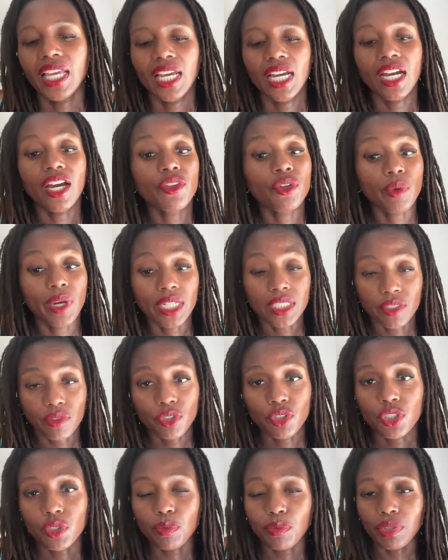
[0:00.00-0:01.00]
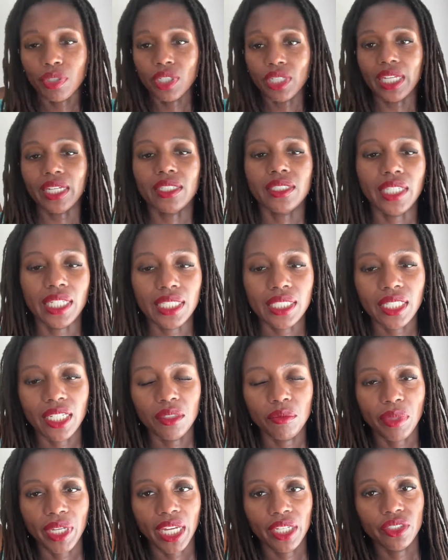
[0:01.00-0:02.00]
Otherwise, if you just put like, say,
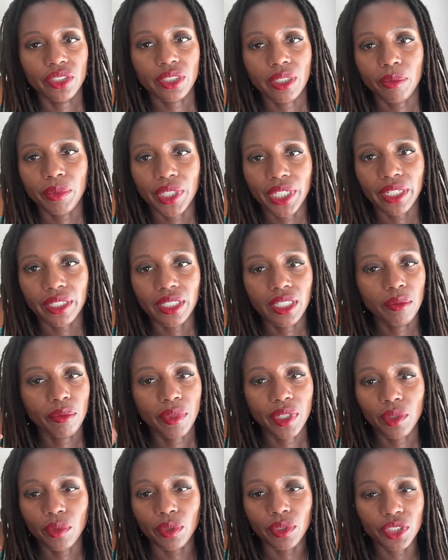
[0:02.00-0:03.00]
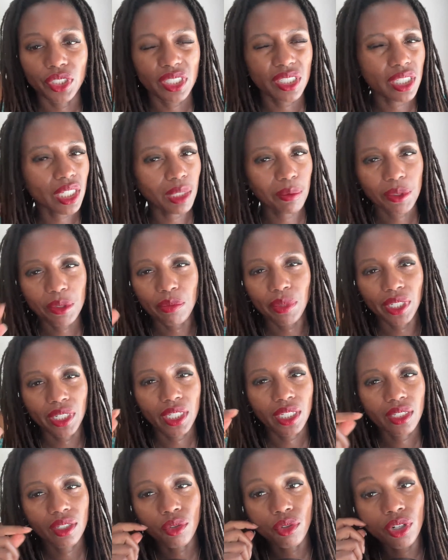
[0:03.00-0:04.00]
10 pages up there, it will just keep
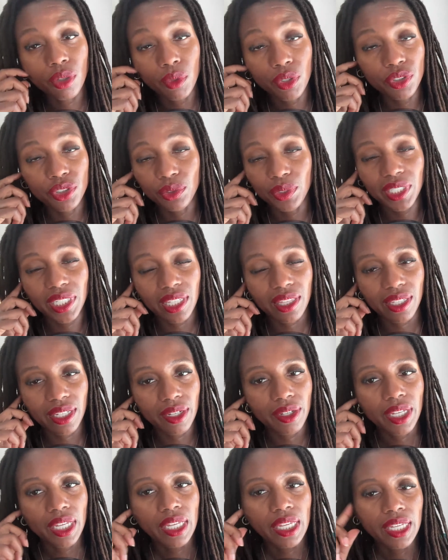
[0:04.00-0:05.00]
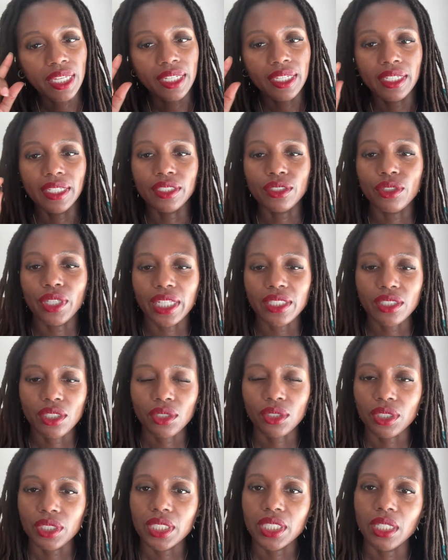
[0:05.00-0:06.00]
spinning, or it won't do anything. And so that's a
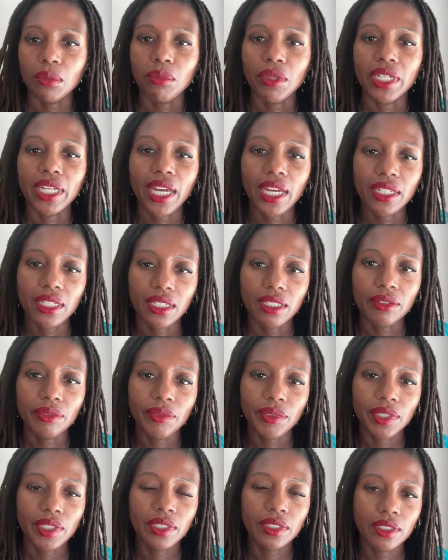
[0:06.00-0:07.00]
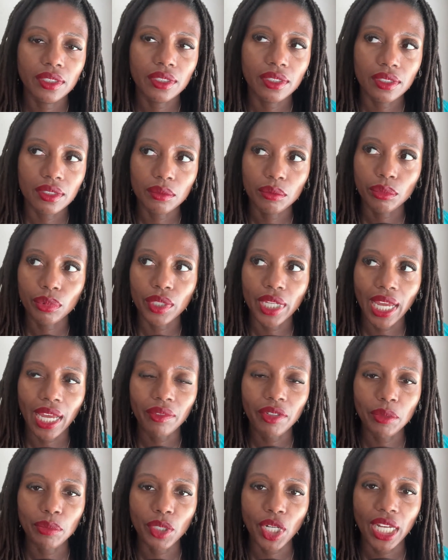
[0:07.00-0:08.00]
little tip on how to have
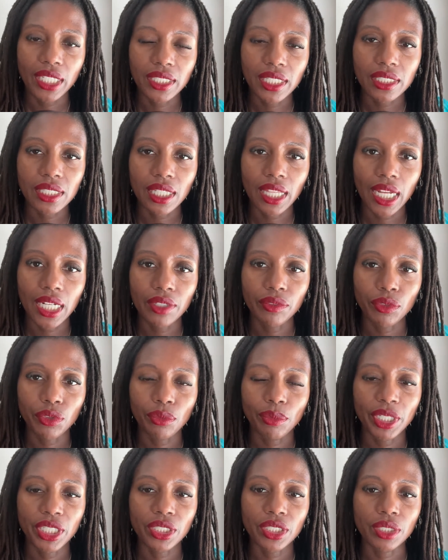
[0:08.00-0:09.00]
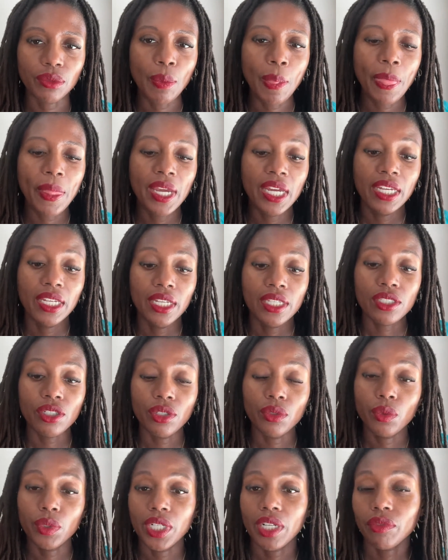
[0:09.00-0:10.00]
it process a lot of information. So
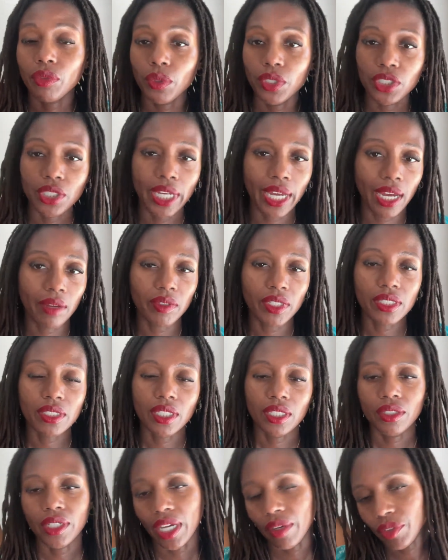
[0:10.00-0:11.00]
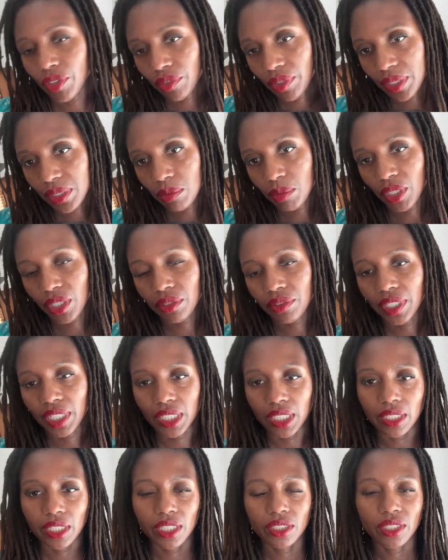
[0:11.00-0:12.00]
whatever one you have, let's say you have your resume
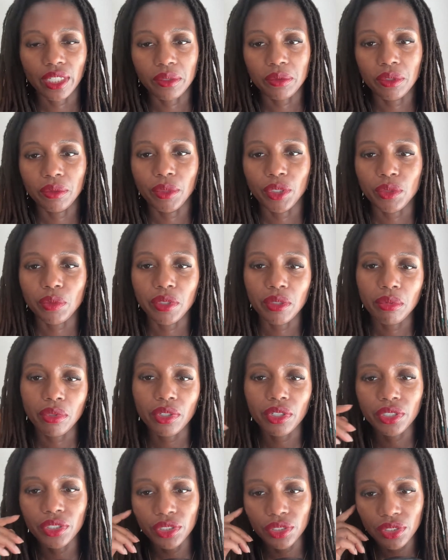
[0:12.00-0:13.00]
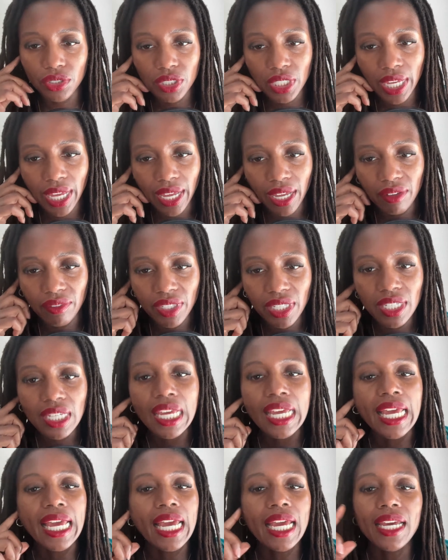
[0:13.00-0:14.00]
already, because that's what most people are used to having.
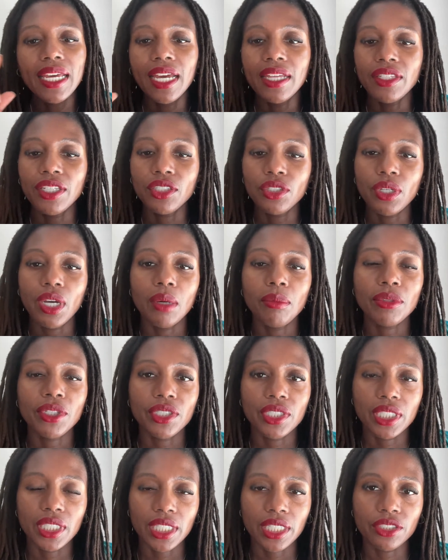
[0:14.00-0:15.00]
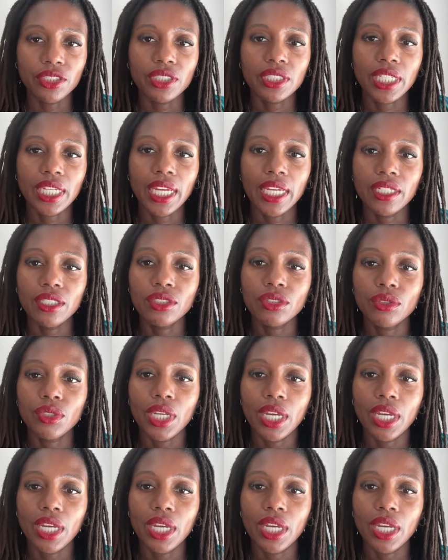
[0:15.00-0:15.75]
And then you upload it there and you say, hey,